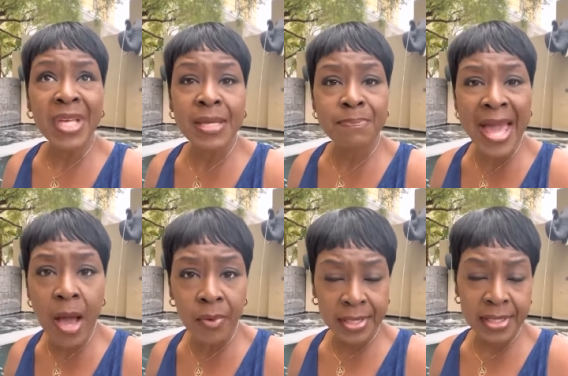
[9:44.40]

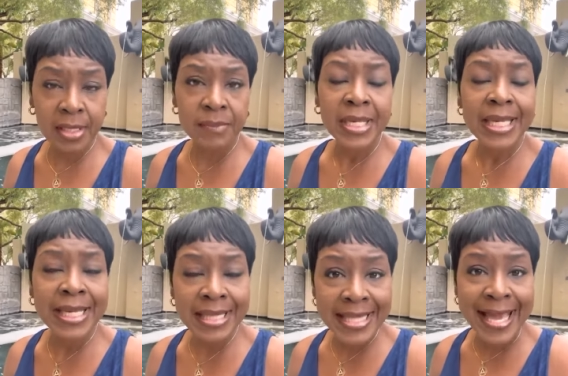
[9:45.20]
empower him
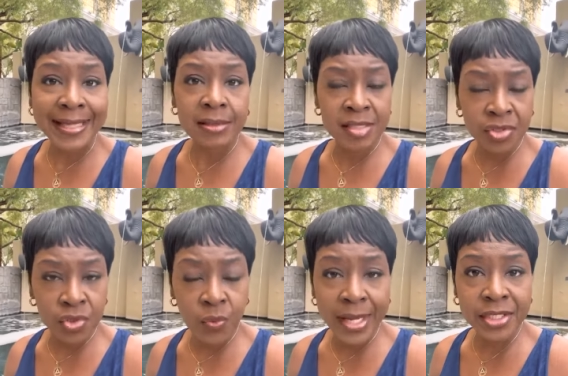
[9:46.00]
in that
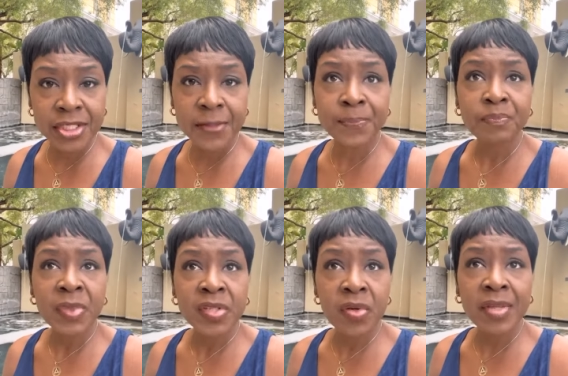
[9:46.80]
situation
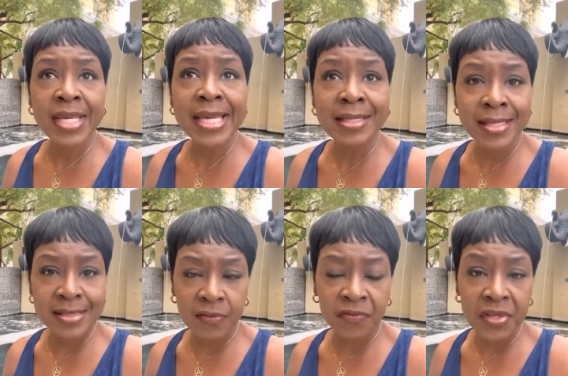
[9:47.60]
so he
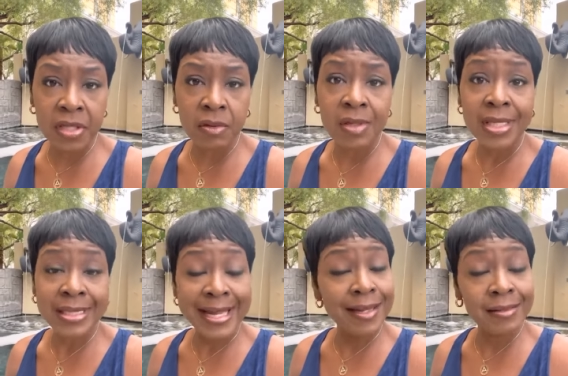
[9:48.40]
doesn't feel
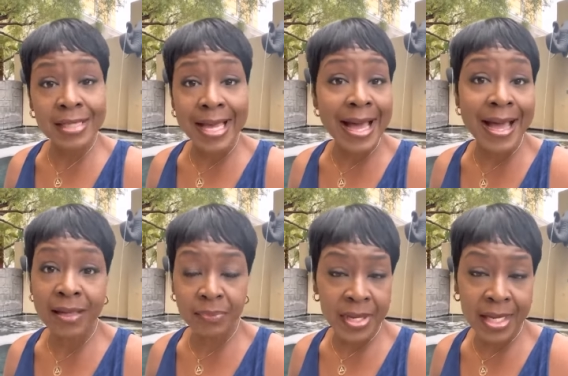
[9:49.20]
like the
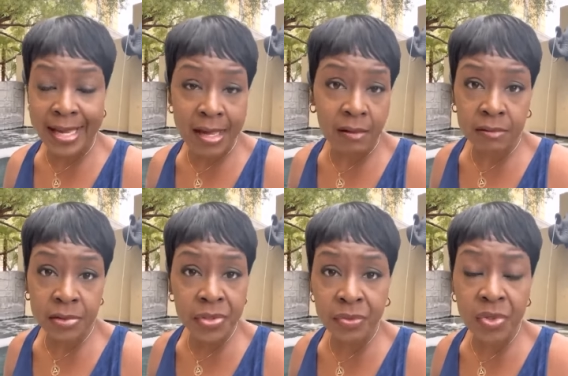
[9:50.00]
odd man out.
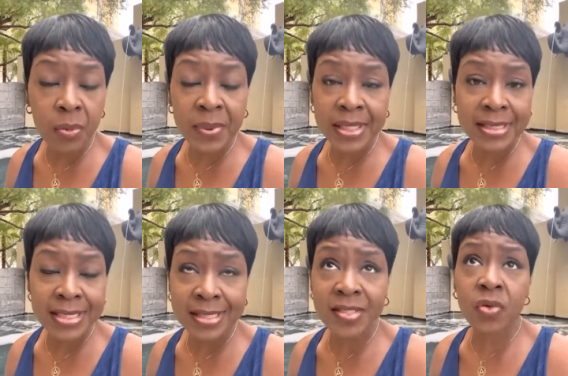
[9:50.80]
You know, no pun
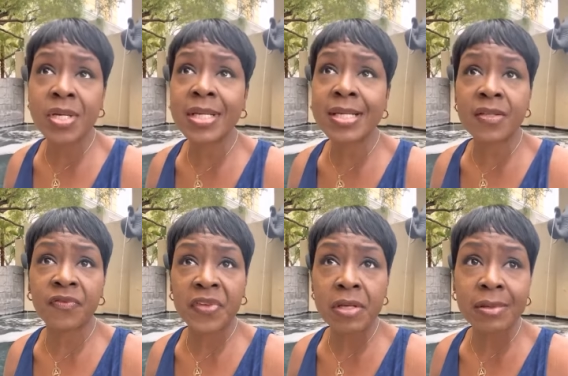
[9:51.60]
intended. So he doesn't
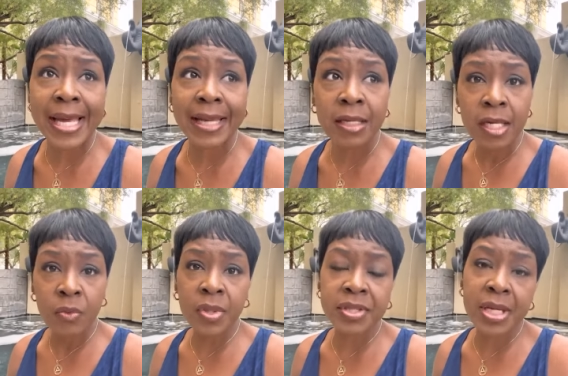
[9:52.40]
feel like,
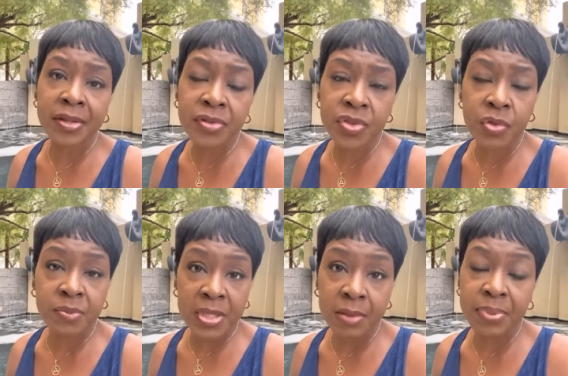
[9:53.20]
well, the other two
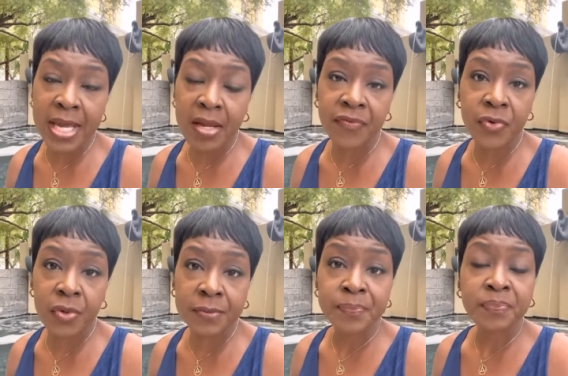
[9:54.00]
men paid
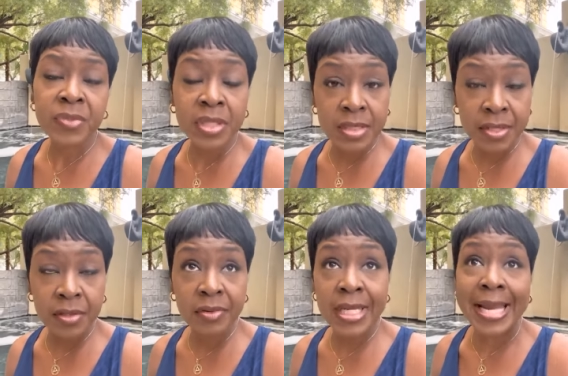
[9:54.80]
for the
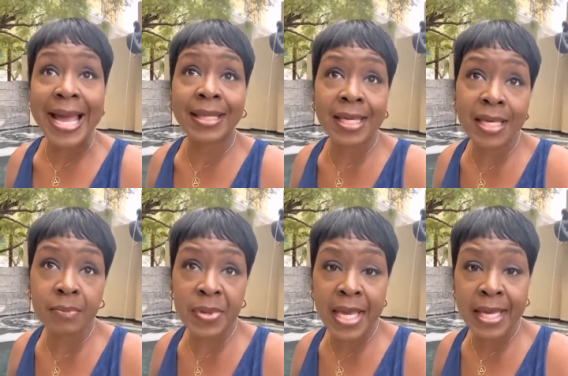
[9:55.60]
dinner and I
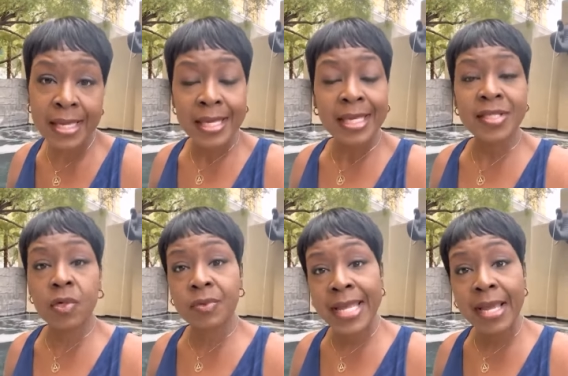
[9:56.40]
can't pay, and
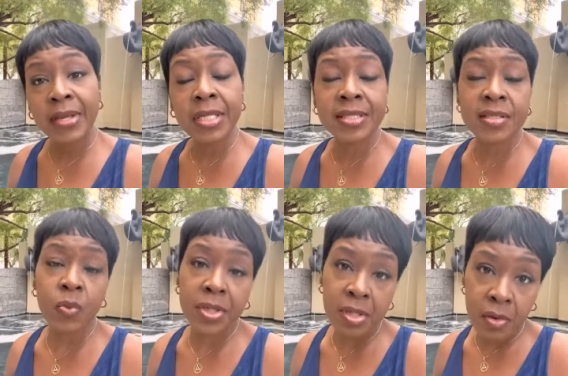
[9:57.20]
so now he doesn't
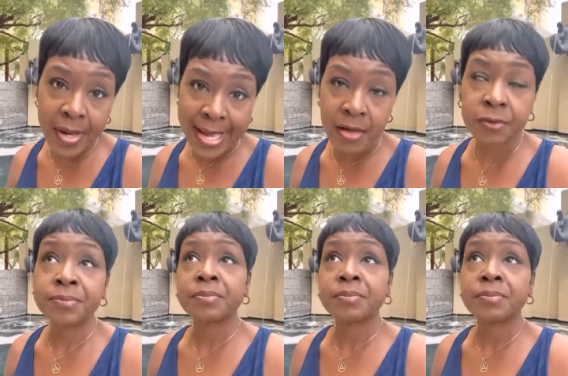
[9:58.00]
want to go out.